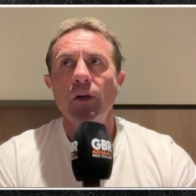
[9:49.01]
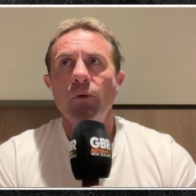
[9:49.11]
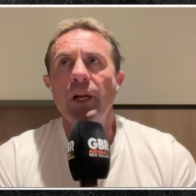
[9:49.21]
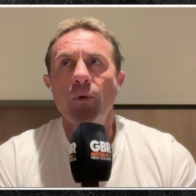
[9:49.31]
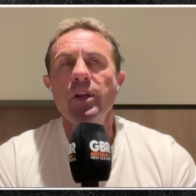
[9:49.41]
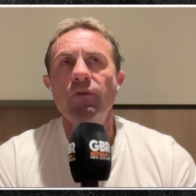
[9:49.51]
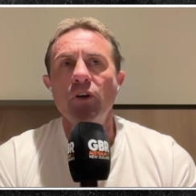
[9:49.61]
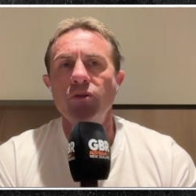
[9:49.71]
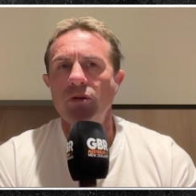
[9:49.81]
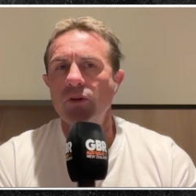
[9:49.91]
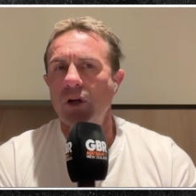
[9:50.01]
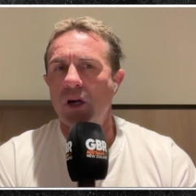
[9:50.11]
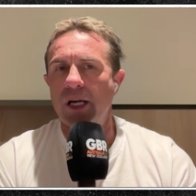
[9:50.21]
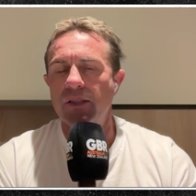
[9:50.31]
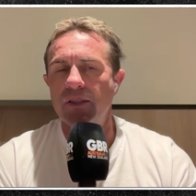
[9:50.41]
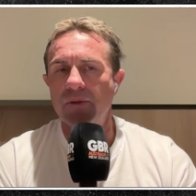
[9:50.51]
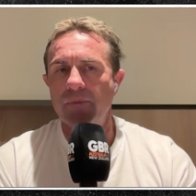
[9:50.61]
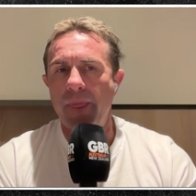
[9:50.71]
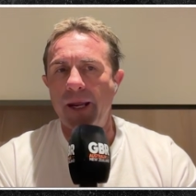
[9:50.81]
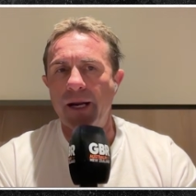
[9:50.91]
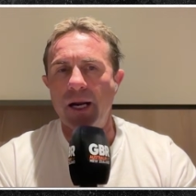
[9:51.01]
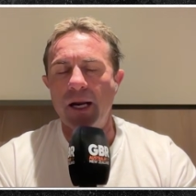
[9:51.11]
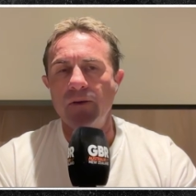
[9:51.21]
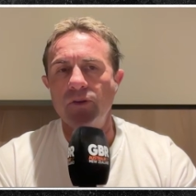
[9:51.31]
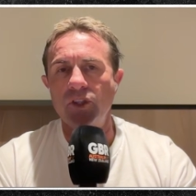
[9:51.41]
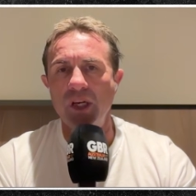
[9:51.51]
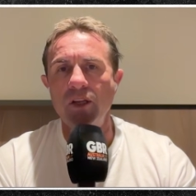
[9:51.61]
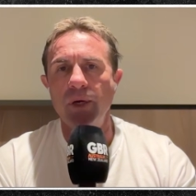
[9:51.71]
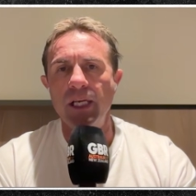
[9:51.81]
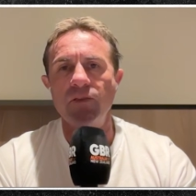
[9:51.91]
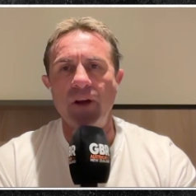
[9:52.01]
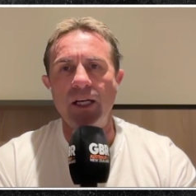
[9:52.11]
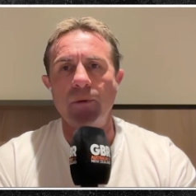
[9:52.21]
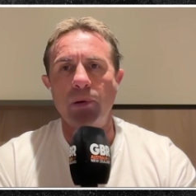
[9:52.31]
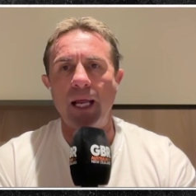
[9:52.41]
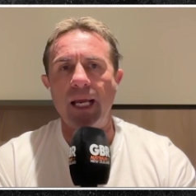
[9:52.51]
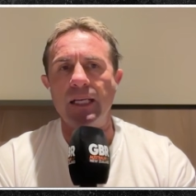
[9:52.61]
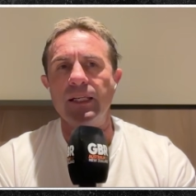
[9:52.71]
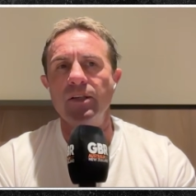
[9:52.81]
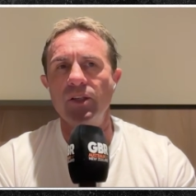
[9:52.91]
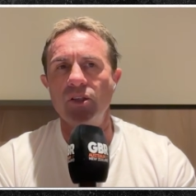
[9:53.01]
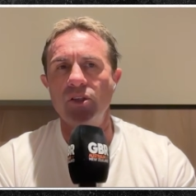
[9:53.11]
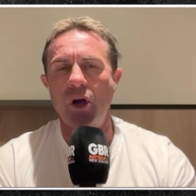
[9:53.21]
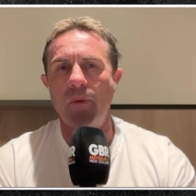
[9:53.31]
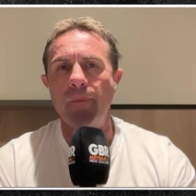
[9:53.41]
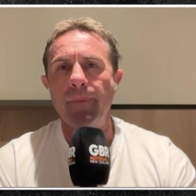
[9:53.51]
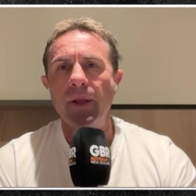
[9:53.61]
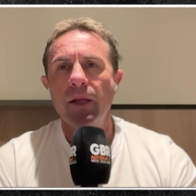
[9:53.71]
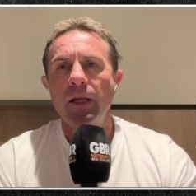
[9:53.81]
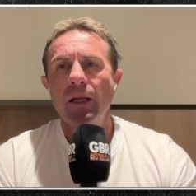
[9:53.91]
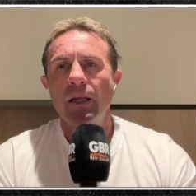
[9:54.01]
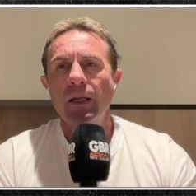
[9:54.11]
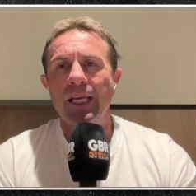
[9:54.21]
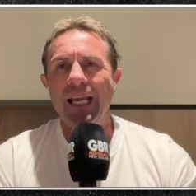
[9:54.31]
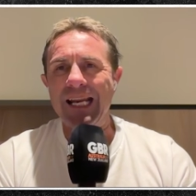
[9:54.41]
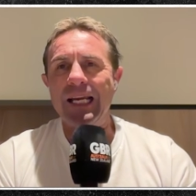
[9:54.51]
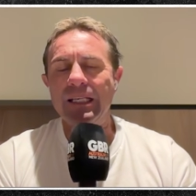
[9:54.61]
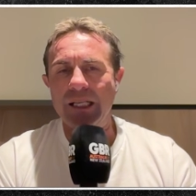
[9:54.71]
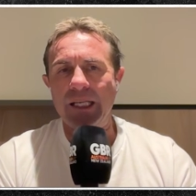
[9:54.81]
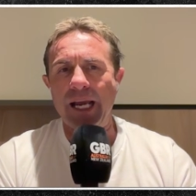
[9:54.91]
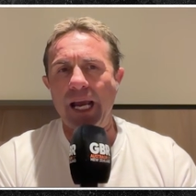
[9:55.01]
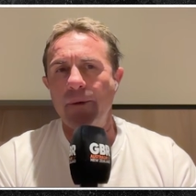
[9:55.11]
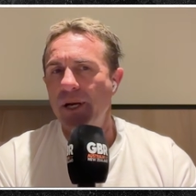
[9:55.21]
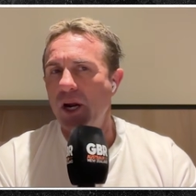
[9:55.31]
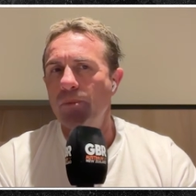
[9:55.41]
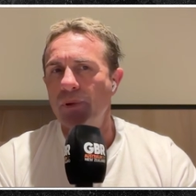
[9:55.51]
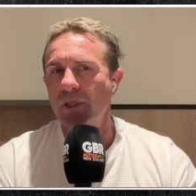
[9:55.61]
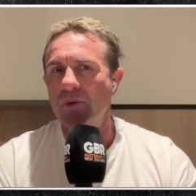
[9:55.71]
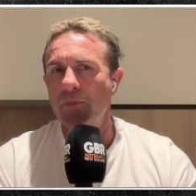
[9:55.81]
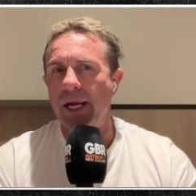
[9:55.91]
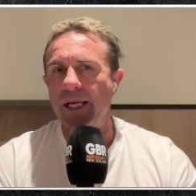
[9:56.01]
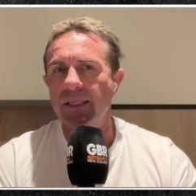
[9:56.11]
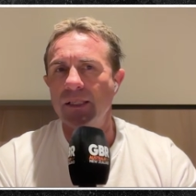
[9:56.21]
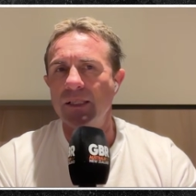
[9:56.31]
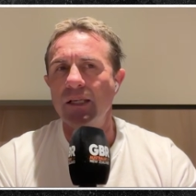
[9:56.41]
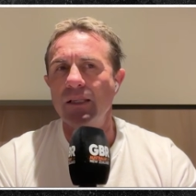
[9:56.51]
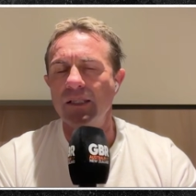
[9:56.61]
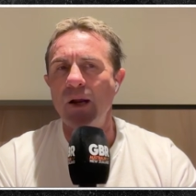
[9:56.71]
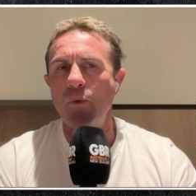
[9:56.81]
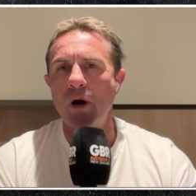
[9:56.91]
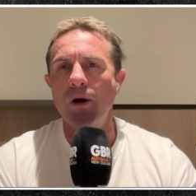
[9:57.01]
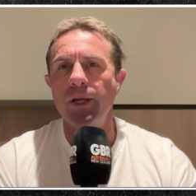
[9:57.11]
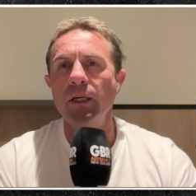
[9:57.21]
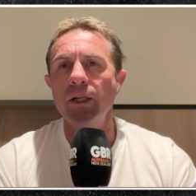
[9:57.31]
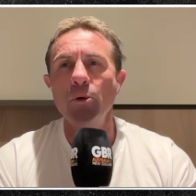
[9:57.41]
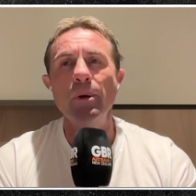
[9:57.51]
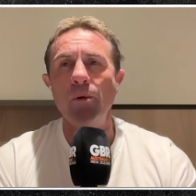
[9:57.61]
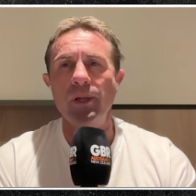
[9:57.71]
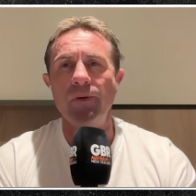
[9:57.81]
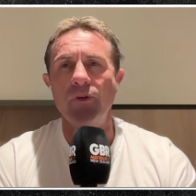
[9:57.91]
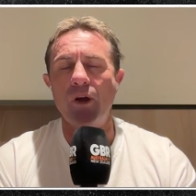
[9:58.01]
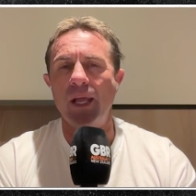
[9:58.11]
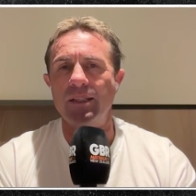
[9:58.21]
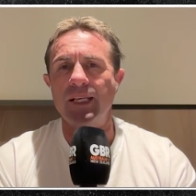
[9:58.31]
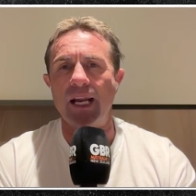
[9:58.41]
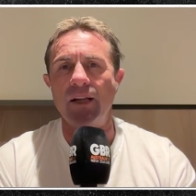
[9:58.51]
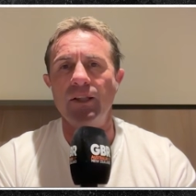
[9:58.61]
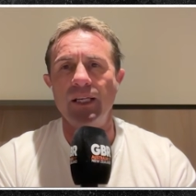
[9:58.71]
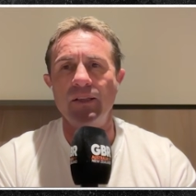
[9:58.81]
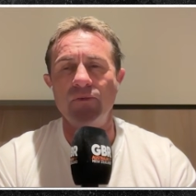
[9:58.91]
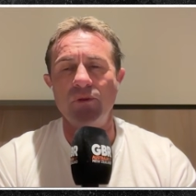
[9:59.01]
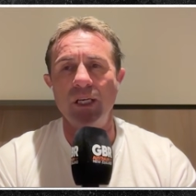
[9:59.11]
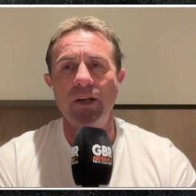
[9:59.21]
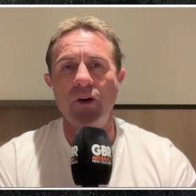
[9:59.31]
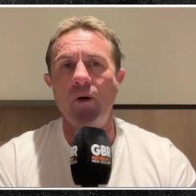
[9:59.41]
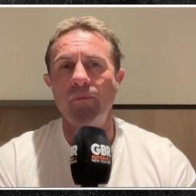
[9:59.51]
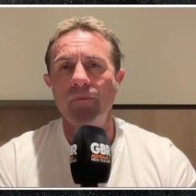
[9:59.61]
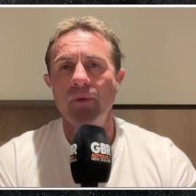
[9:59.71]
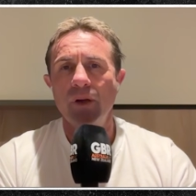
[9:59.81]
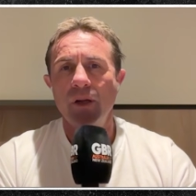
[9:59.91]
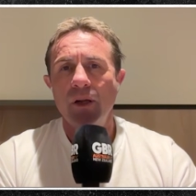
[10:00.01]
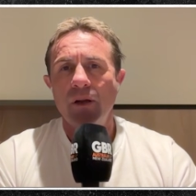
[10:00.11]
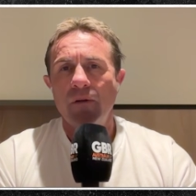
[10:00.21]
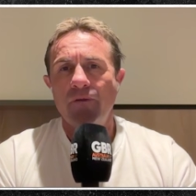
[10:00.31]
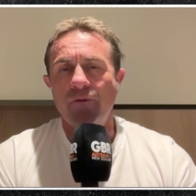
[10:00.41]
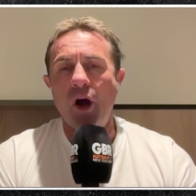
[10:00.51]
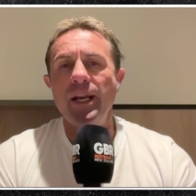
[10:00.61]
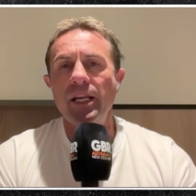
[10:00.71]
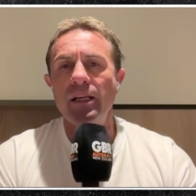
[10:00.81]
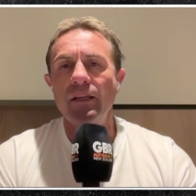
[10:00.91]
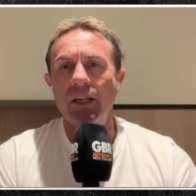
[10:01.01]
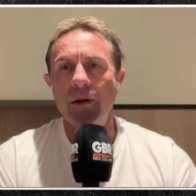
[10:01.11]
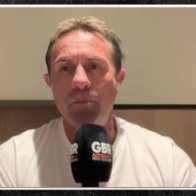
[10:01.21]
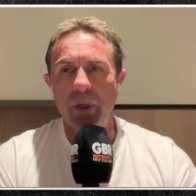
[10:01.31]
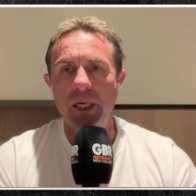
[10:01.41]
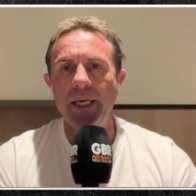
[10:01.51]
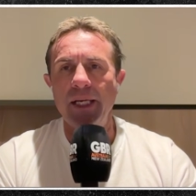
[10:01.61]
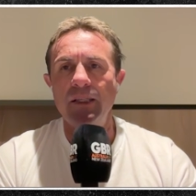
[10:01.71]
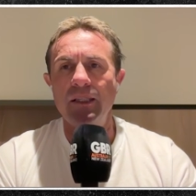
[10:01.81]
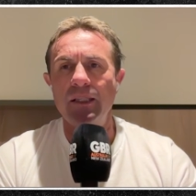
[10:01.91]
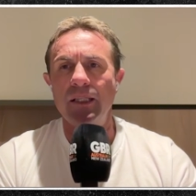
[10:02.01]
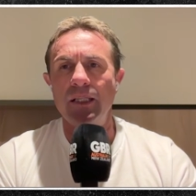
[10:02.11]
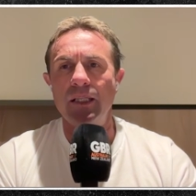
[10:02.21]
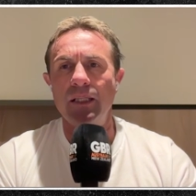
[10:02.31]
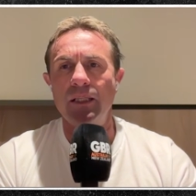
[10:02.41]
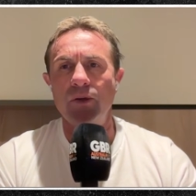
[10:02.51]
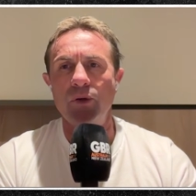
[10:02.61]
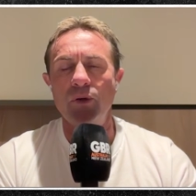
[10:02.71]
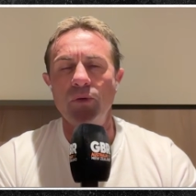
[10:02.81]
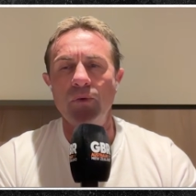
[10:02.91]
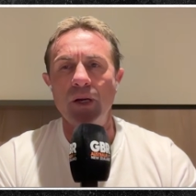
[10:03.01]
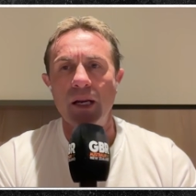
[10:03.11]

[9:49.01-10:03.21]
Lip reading: when you've got two guys that are genuine X-factor players that are just not getting into the game in open space, does that worry you a little bit when you've got that talent that's really not finding the ability to